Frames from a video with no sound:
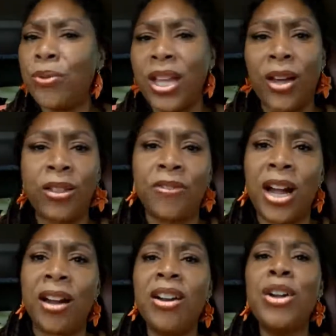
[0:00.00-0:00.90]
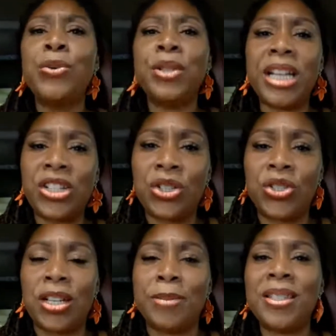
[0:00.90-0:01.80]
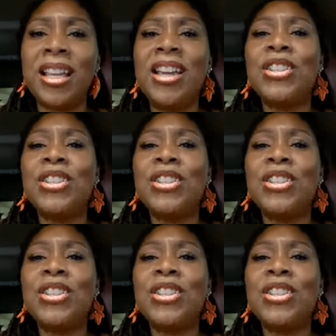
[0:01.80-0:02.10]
the health of our relationships.